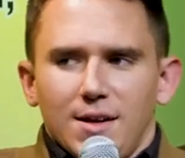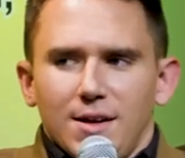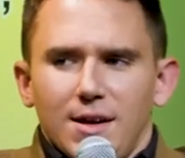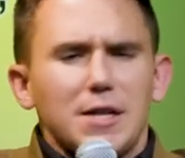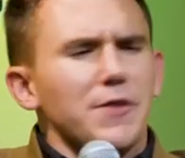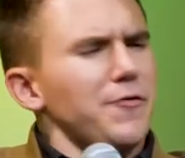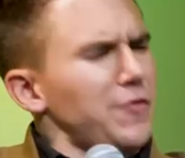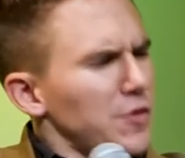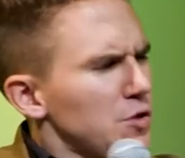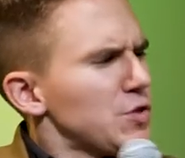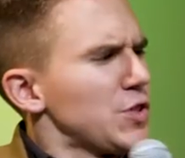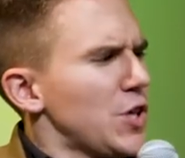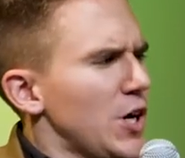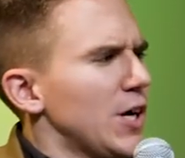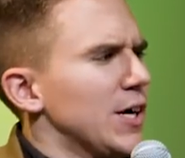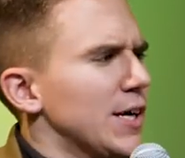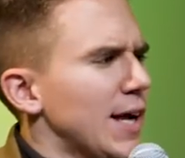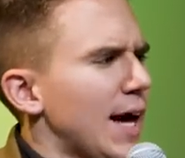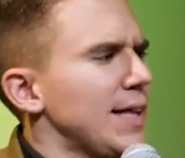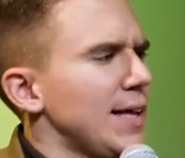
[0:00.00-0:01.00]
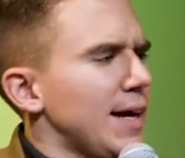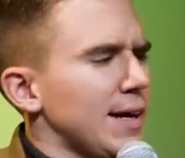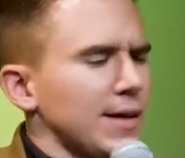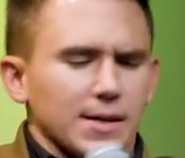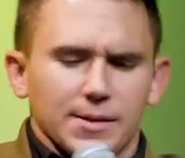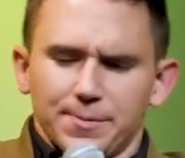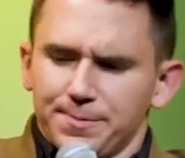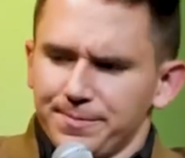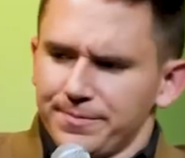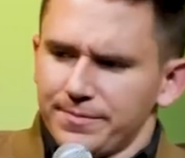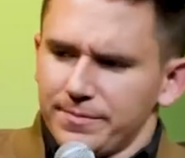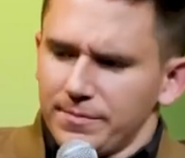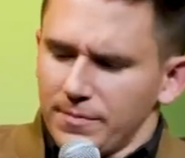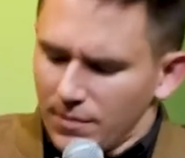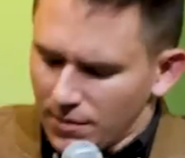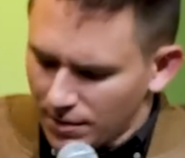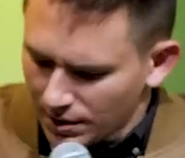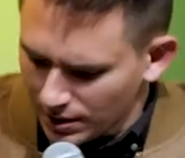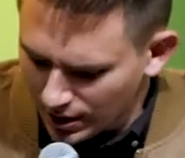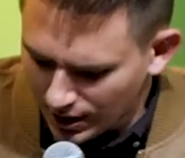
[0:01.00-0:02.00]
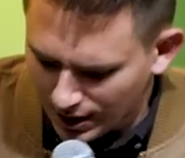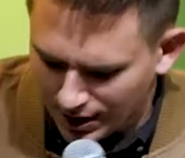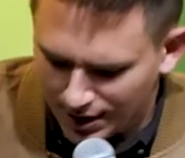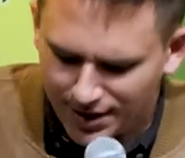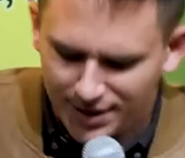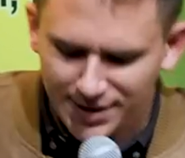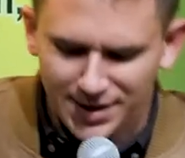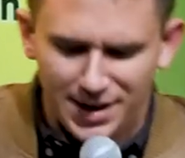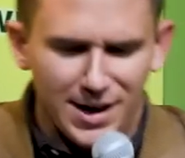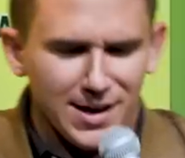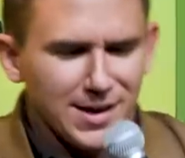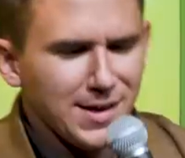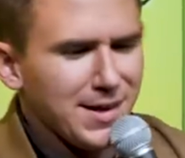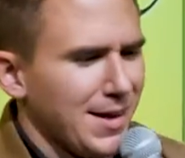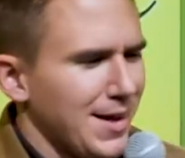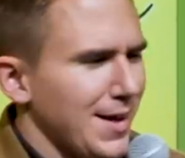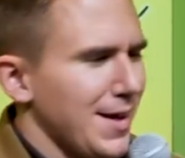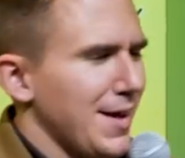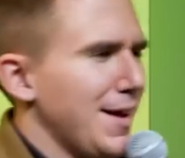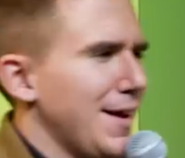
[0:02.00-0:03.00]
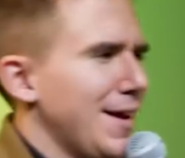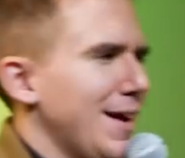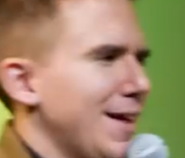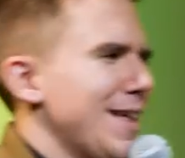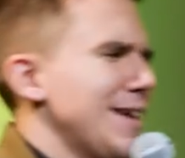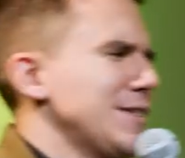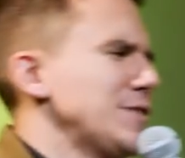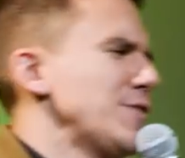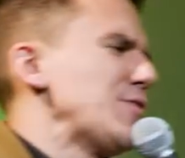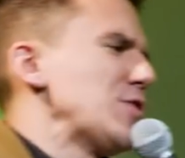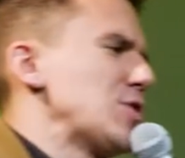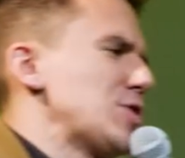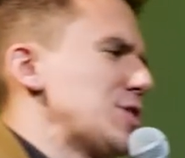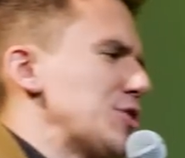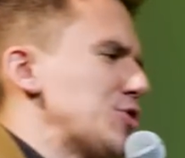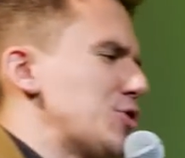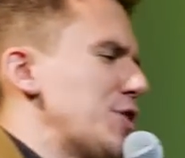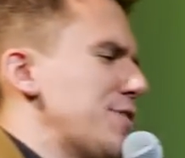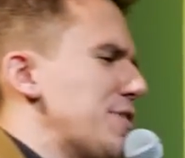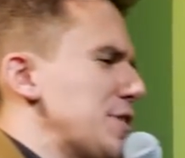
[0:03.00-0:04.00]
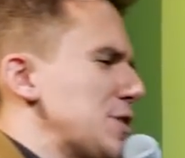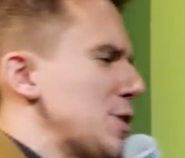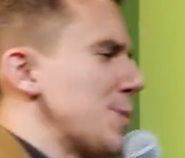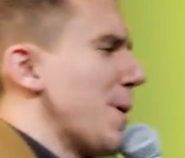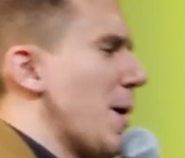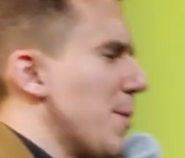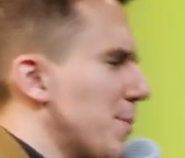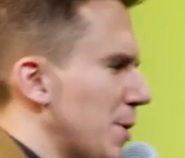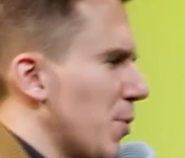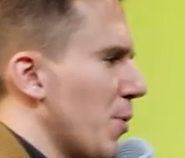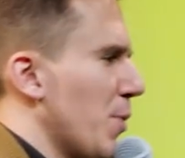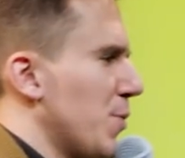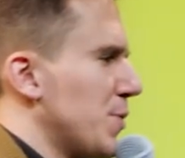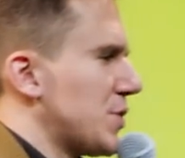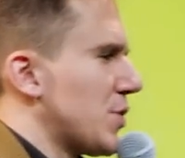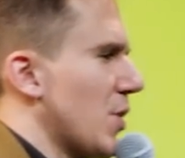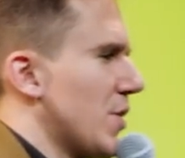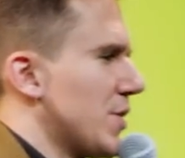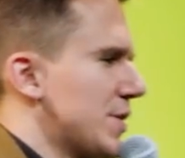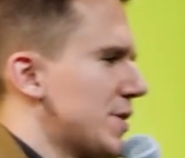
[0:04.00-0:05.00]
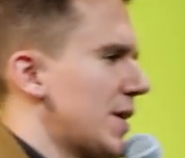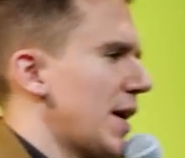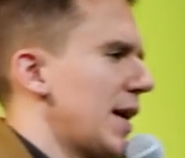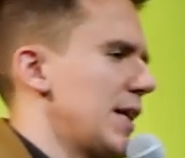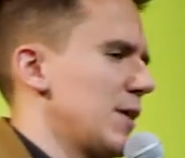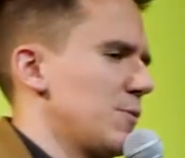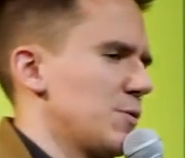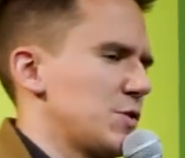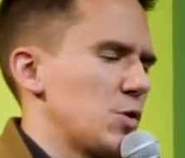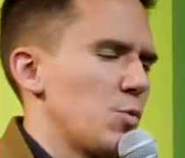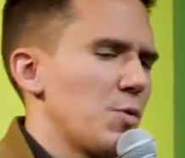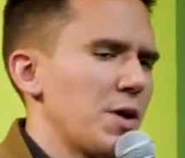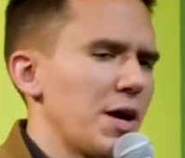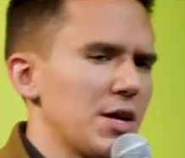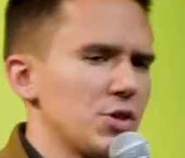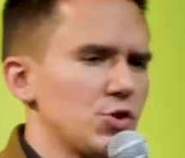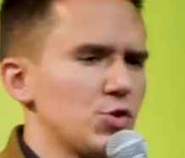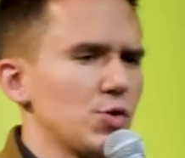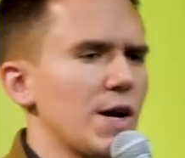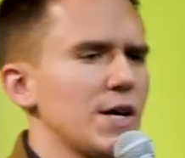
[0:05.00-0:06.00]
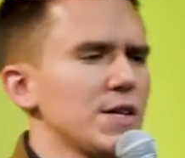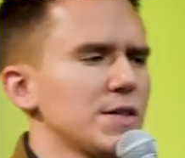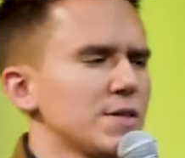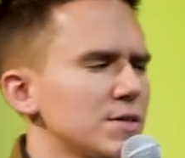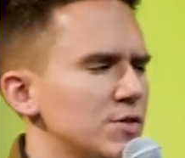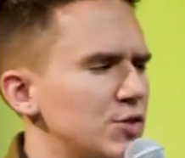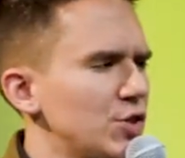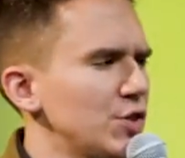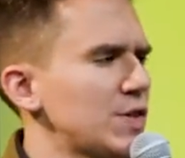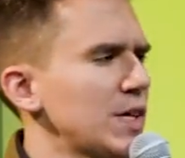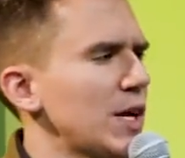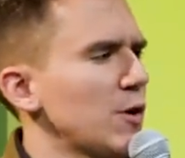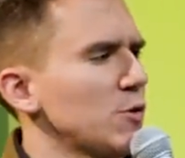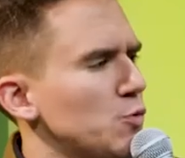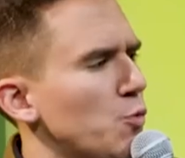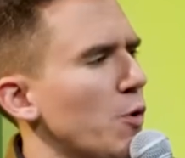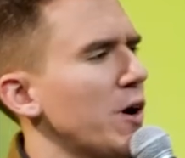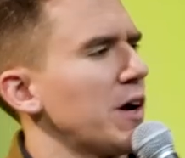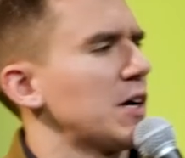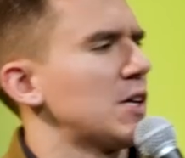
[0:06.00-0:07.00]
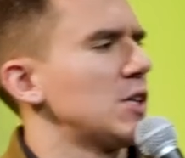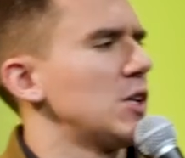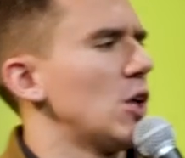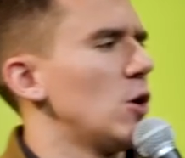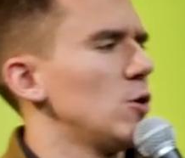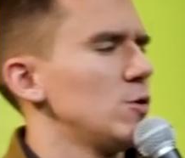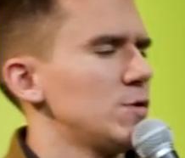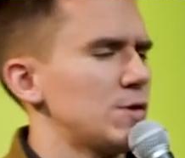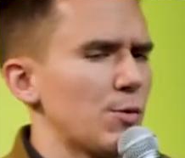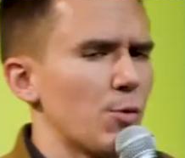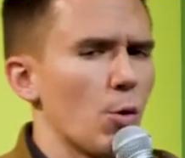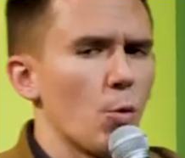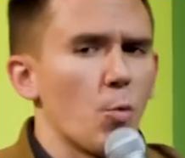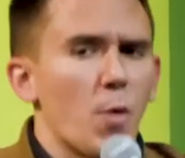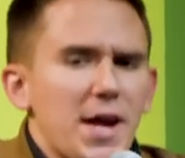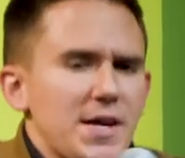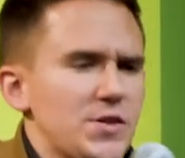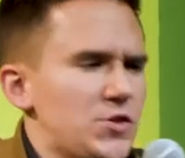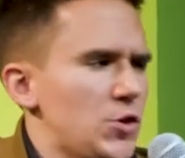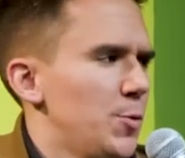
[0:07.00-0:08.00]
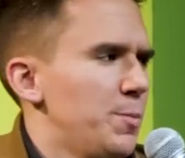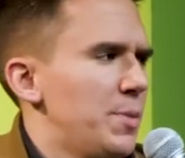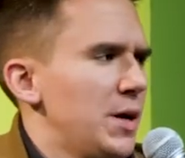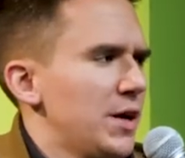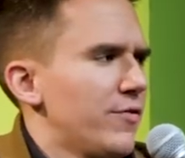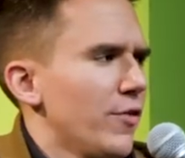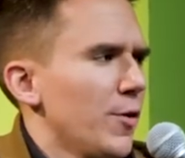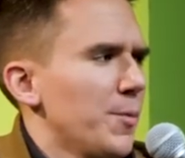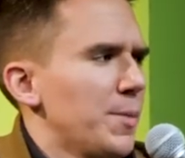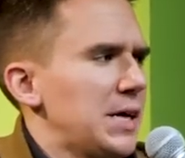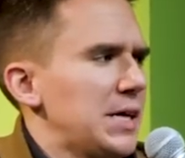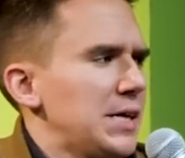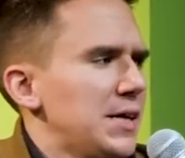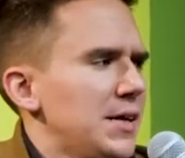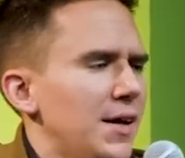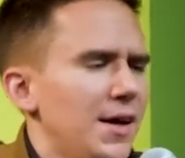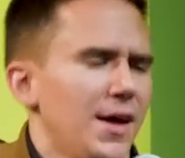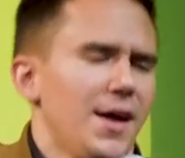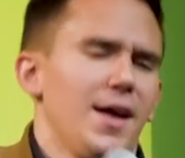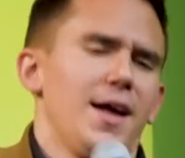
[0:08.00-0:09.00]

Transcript: And it feels good. I like it. Yeah. That's the first thing she fixed about me when we started dating was the way I dressed. She said I was wearing clothes that were way too big for me,